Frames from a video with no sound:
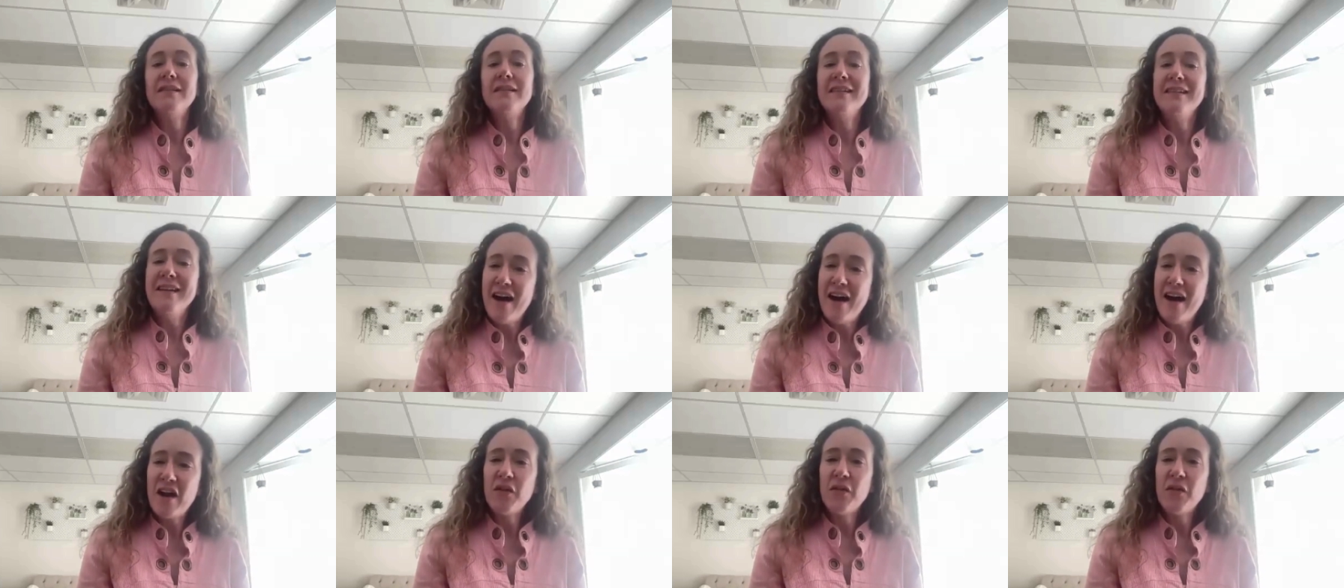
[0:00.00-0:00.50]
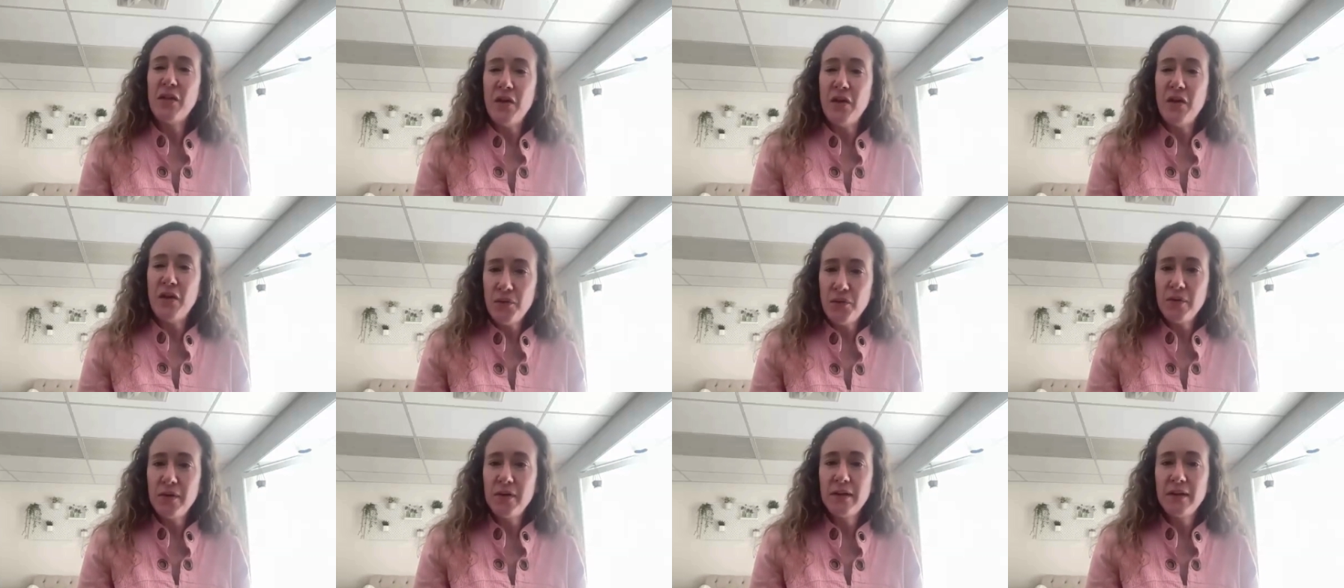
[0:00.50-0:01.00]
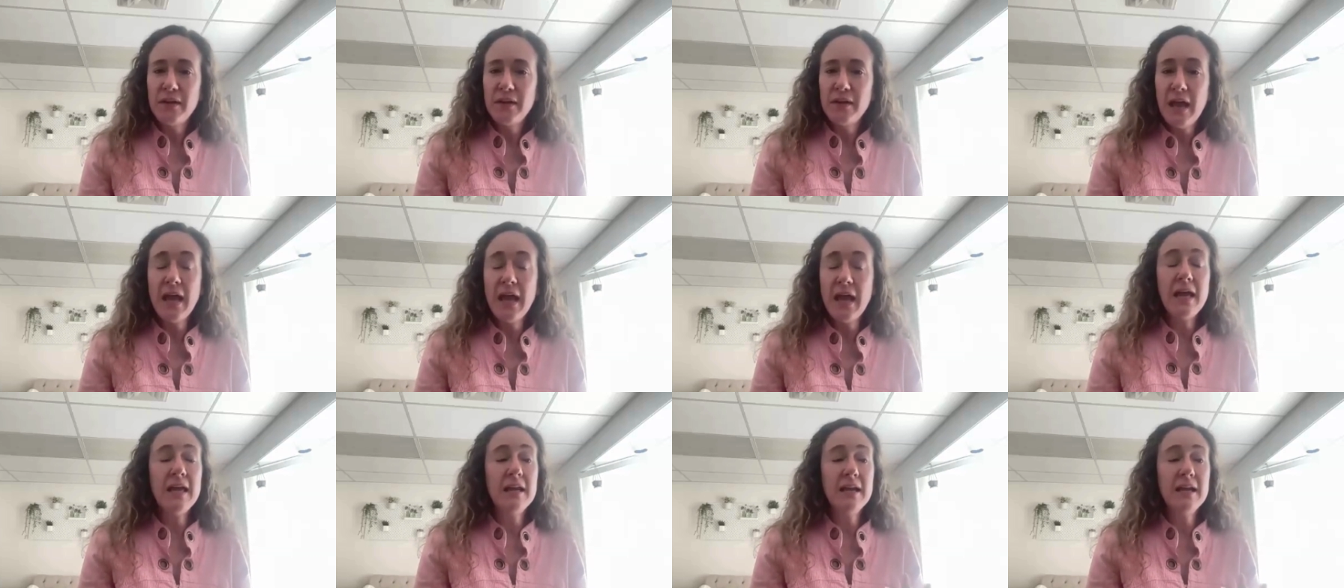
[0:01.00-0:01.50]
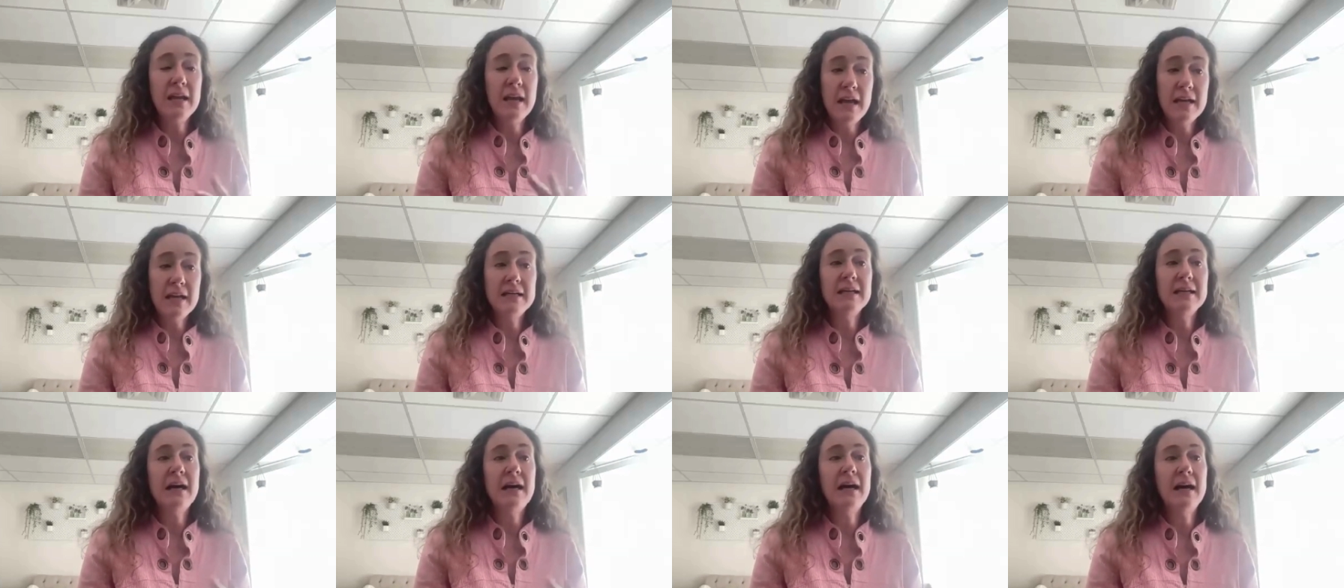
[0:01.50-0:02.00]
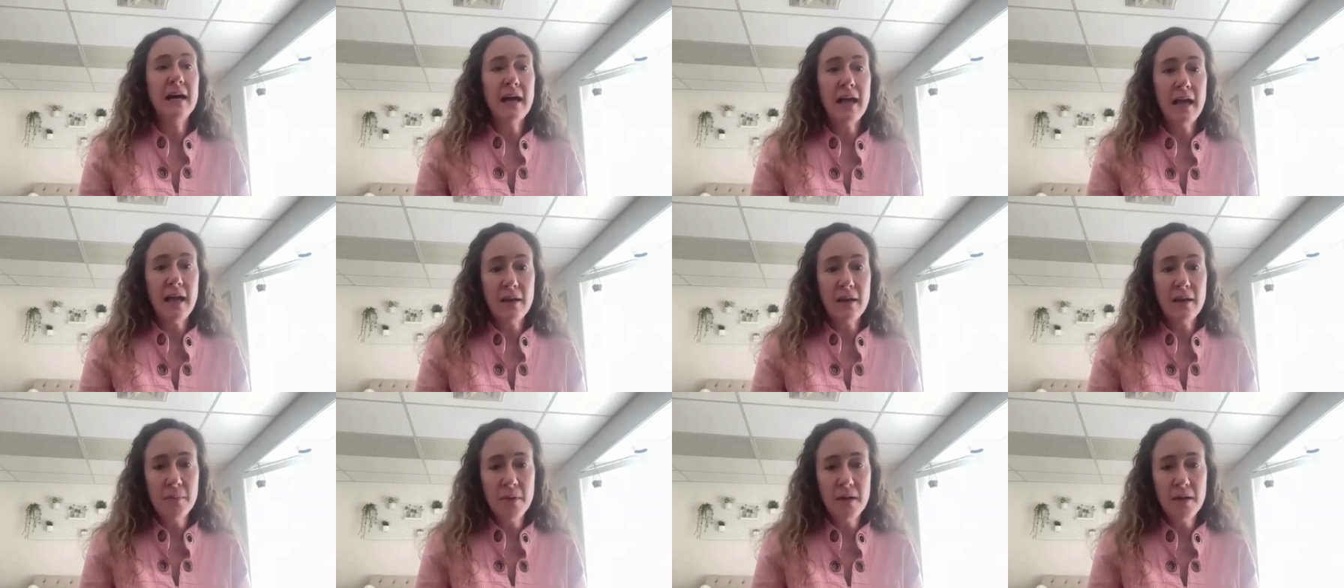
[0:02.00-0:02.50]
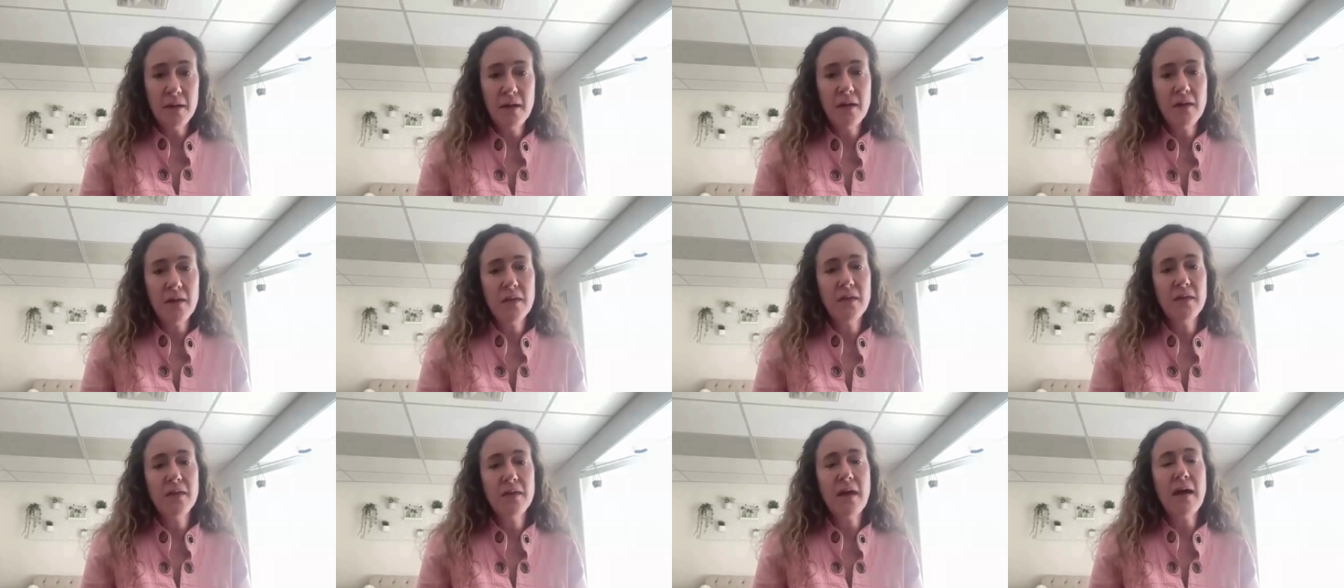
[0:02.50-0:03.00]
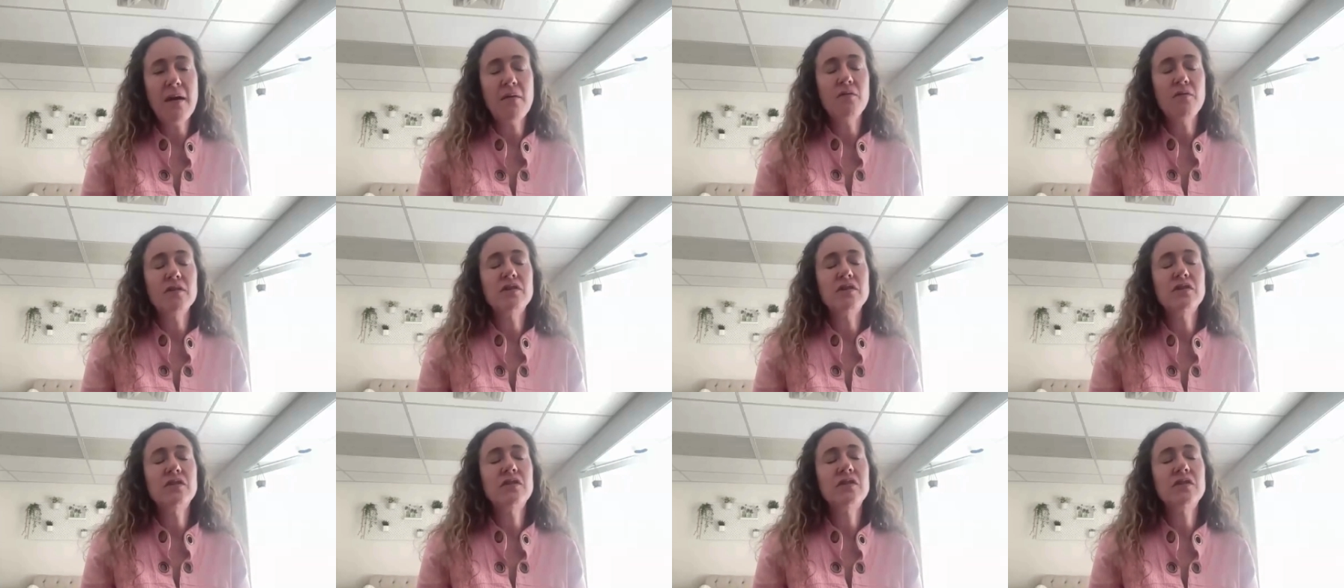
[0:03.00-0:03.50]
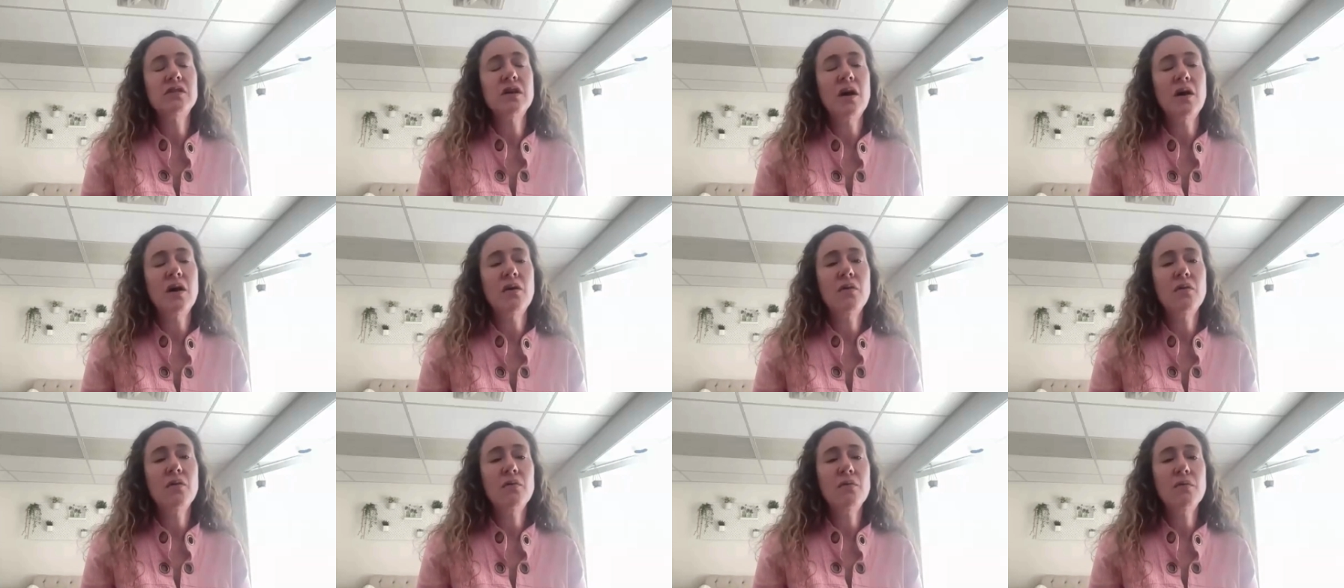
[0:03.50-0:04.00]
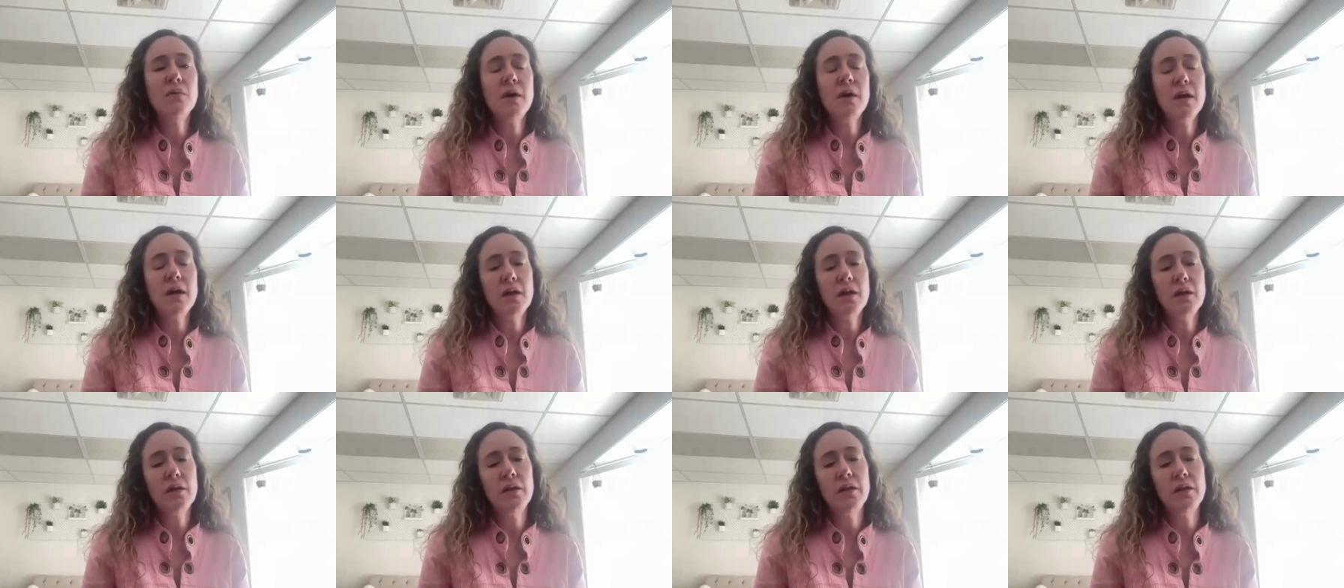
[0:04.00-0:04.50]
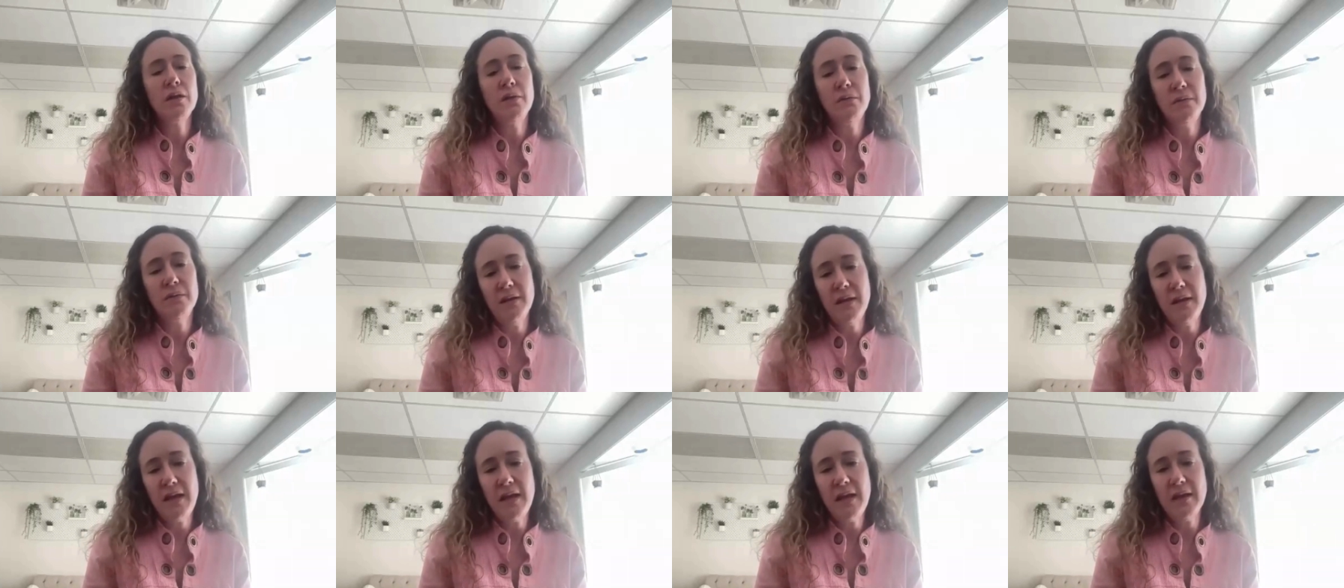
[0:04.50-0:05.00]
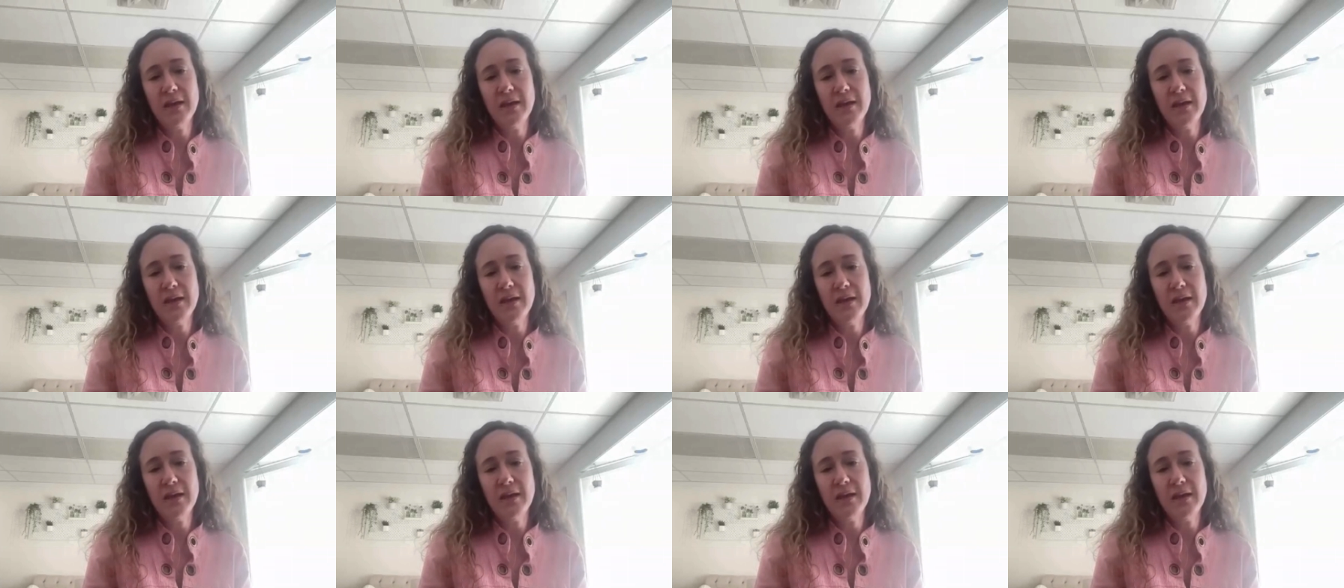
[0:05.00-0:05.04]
not alone in a time that was so lonely.